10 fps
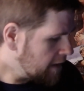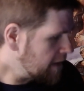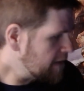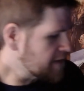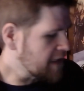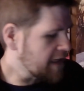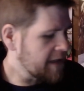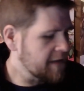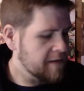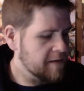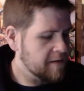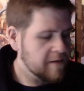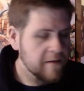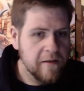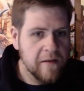Inside,
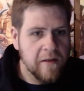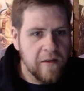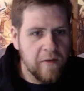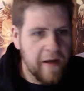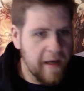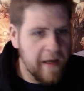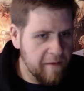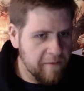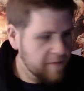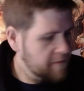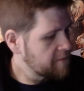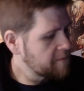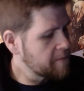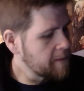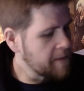you have
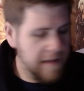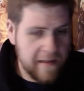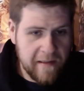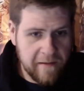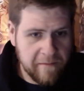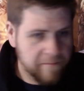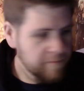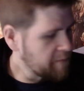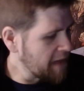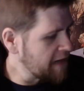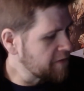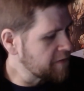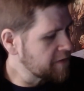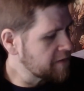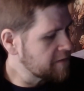the
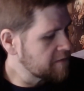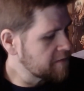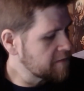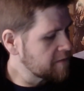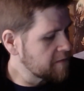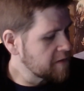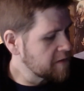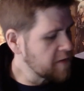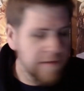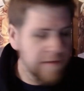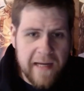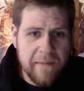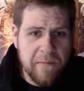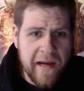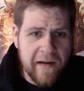paddles, two different
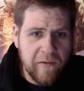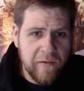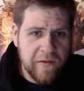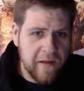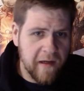types of paddles.